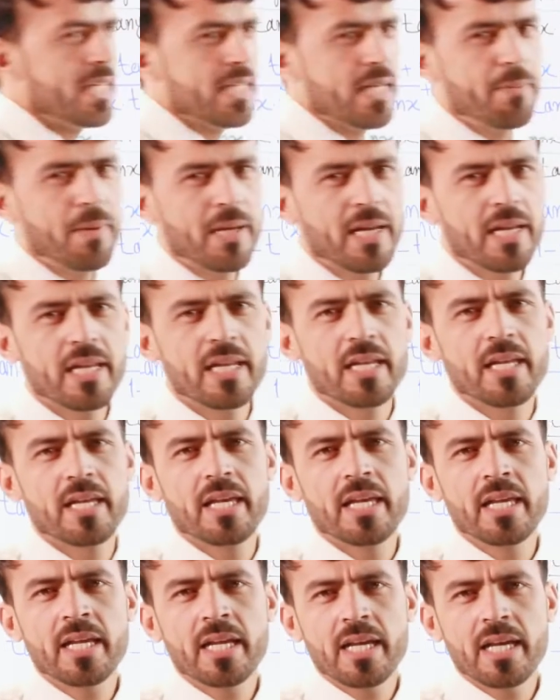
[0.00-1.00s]
in double
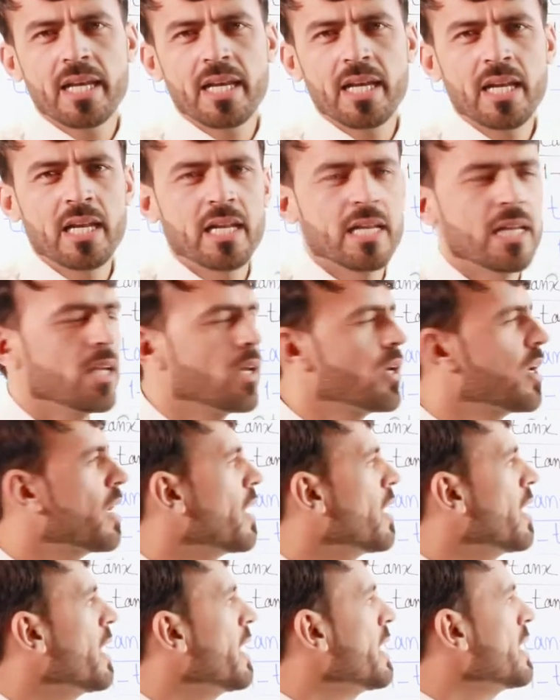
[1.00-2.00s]
angle
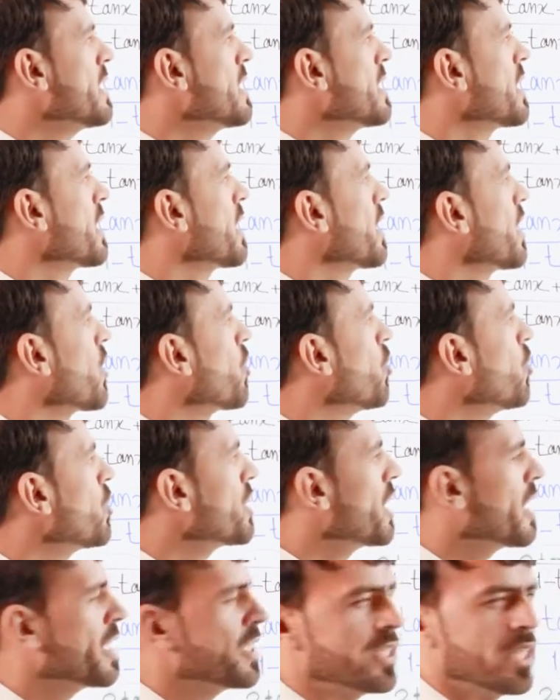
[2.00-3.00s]
is
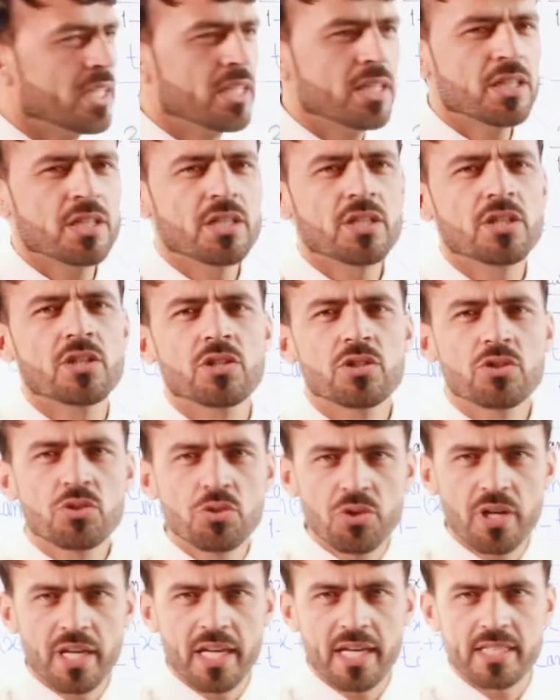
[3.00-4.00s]
cotangent
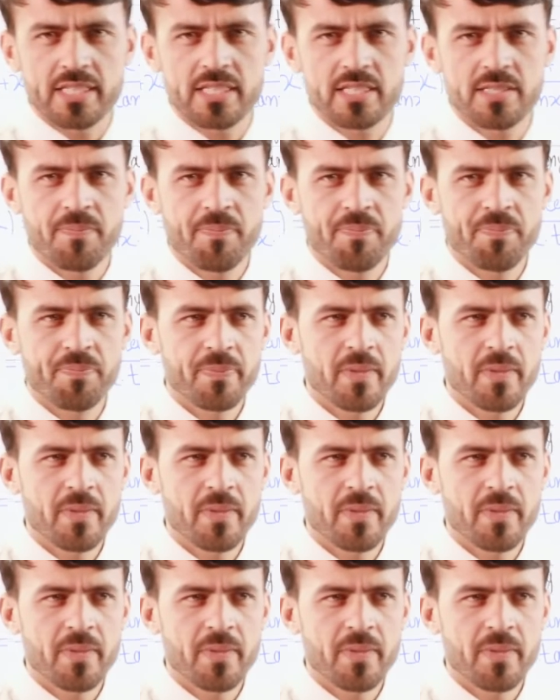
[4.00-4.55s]
2x.